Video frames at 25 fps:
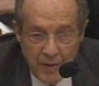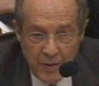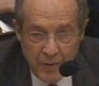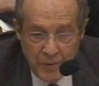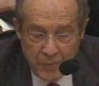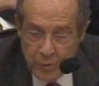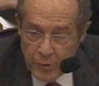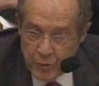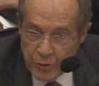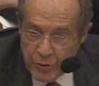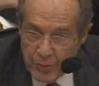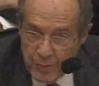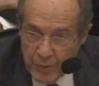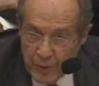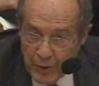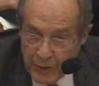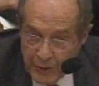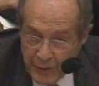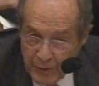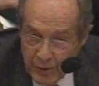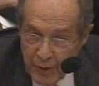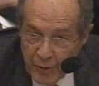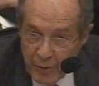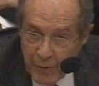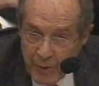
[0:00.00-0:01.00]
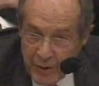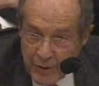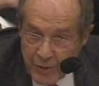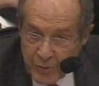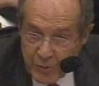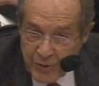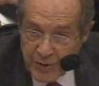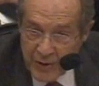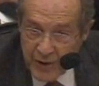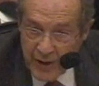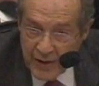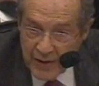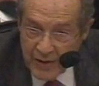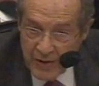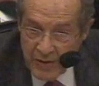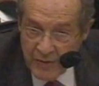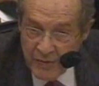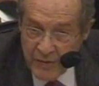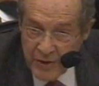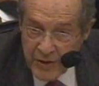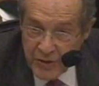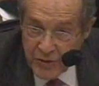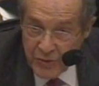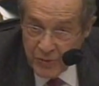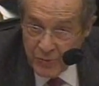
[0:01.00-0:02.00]
future military threats which I can
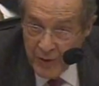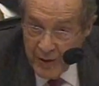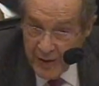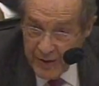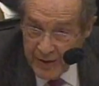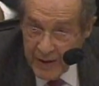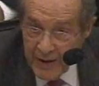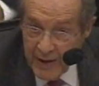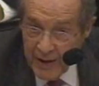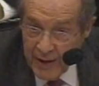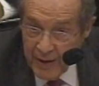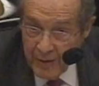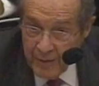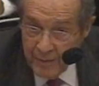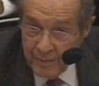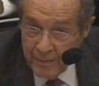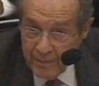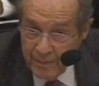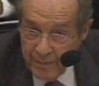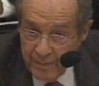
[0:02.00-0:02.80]
envision right now.